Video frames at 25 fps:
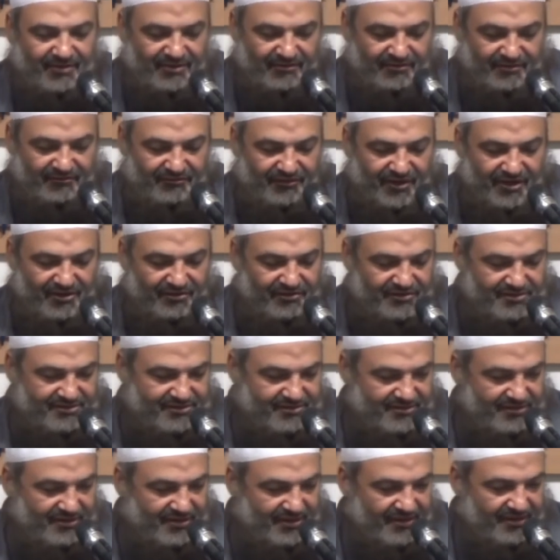one of the
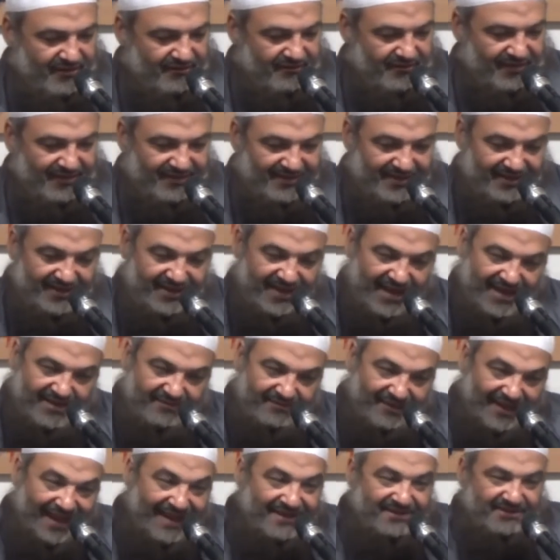followers, but he
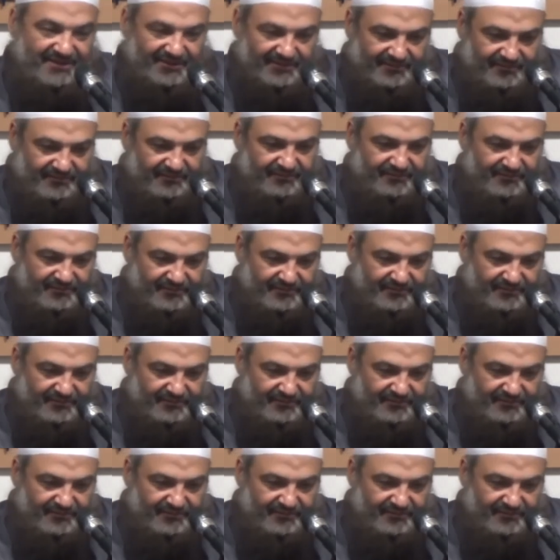came later.